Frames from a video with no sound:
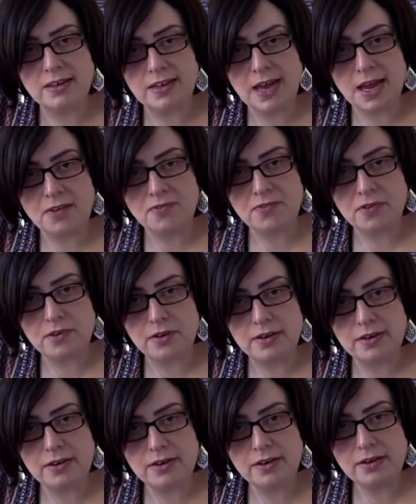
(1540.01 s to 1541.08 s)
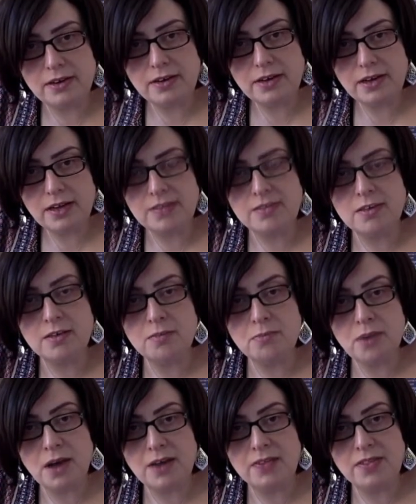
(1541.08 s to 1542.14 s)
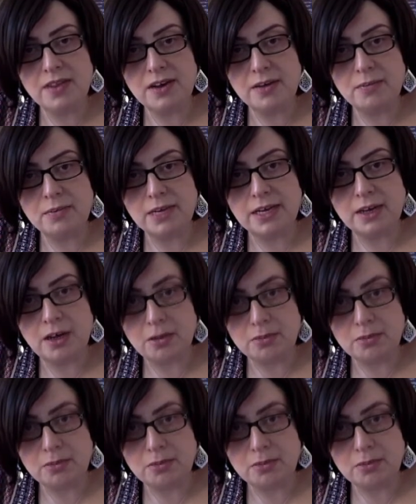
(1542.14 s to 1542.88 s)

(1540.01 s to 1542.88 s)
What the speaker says: name for it. It's combined therapy